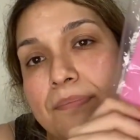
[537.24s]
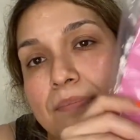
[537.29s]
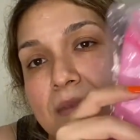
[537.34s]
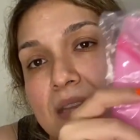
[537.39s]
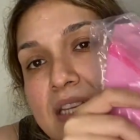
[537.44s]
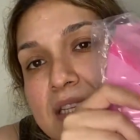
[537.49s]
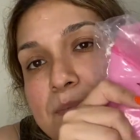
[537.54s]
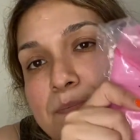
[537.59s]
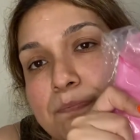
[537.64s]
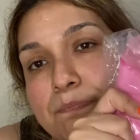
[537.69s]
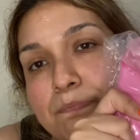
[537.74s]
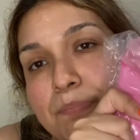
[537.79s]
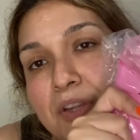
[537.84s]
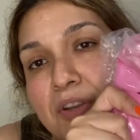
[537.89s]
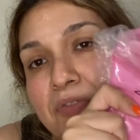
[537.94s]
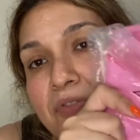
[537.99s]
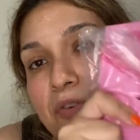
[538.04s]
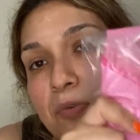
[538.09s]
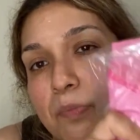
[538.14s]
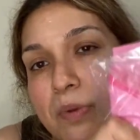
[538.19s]
This
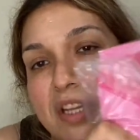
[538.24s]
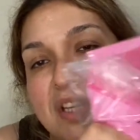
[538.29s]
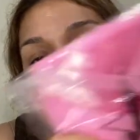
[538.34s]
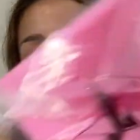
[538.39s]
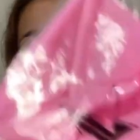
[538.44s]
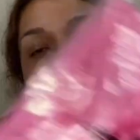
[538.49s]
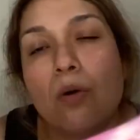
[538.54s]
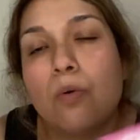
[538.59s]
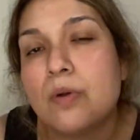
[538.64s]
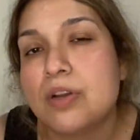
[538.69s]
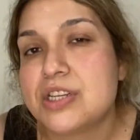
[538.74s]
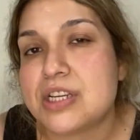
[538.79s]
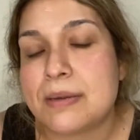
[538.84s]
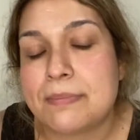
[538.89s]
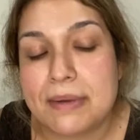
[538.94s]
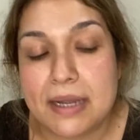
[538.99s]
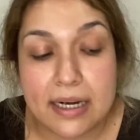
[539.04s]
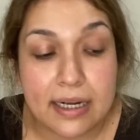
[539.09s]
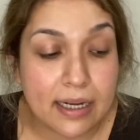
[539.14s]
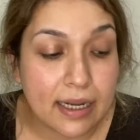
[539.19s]
beautiful beach ball, which
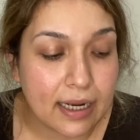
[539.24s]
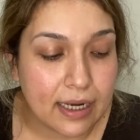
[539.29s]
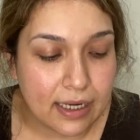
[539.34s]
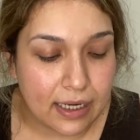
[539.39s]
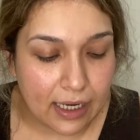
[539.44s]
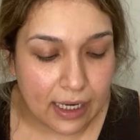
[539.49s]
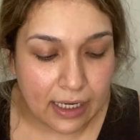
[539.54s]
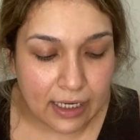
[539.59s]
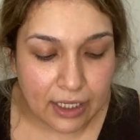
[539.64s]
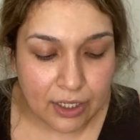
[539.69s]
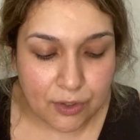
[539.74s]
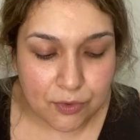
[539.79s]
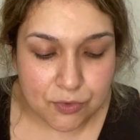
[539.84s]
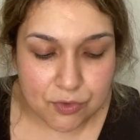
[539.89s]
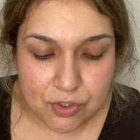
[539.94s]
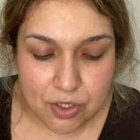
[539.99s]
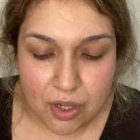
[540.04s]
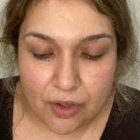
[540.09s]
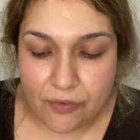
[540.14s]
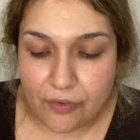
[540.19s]
I'm not gonna get any
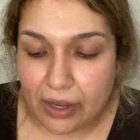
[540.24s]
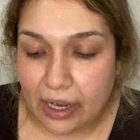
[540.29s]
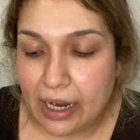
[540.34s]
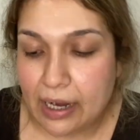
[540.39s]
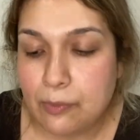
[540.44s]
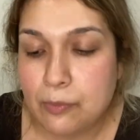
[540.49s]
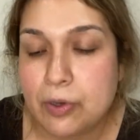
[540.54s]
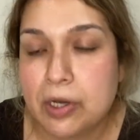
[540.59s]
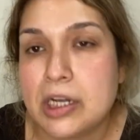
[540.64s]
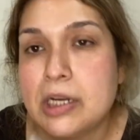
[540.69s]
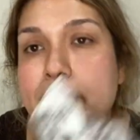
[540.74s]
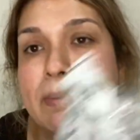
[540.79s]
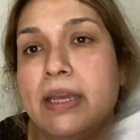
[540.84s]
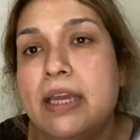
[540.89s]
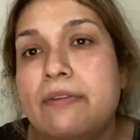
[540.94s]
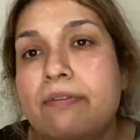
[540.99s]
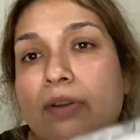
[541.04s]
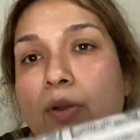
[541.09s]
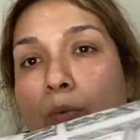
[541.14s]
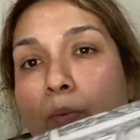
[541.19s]
use of. And we're gonna be
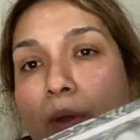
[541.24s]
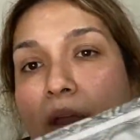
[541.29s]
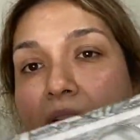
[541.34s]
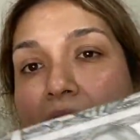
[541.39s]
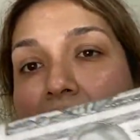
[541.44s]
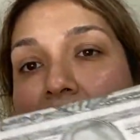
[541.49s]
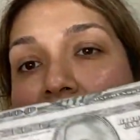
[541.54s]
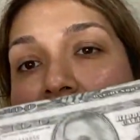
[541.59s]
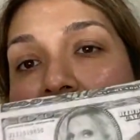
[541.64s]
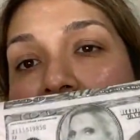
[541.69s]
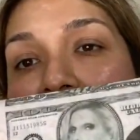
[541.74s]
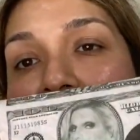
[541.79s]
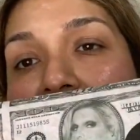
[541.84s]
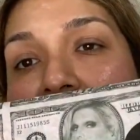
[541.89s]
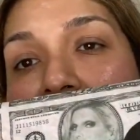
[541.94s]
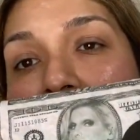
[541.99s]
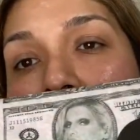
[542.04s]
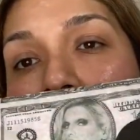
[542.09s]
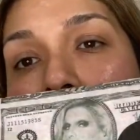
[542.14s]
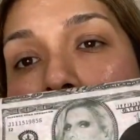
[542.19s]
giving away
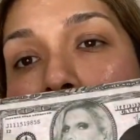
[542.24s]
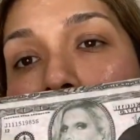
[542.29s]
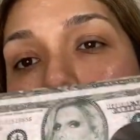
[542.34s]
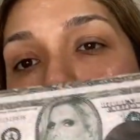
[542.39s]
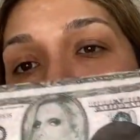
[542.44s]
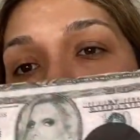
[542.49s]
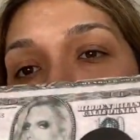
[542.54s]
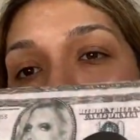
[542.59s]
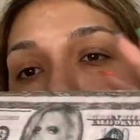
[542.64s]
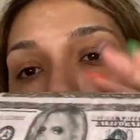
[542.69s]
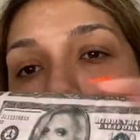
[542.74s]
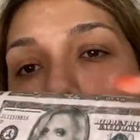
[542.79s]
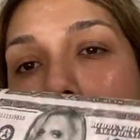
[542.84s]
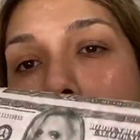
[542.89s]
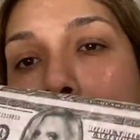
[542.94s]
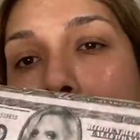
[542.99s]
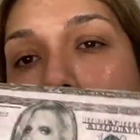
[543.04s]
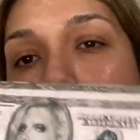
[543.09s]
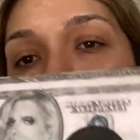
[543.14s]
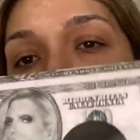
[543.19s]
the
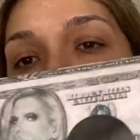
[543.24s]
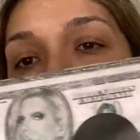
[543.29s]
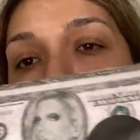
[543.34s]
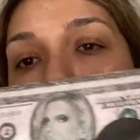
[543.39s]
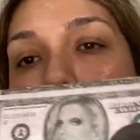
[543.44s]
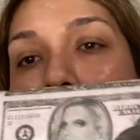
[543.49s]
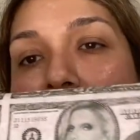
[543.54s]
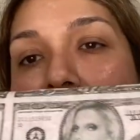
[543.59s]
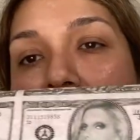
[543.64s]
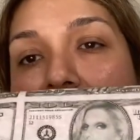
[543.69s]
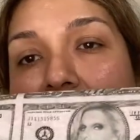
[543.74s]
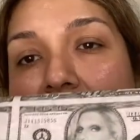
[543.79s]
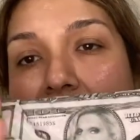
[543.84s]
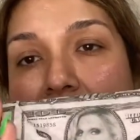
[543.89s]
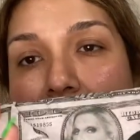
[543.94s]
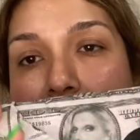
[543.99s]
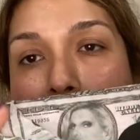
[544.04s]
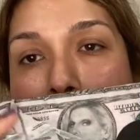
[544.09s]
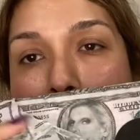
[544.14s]
Blood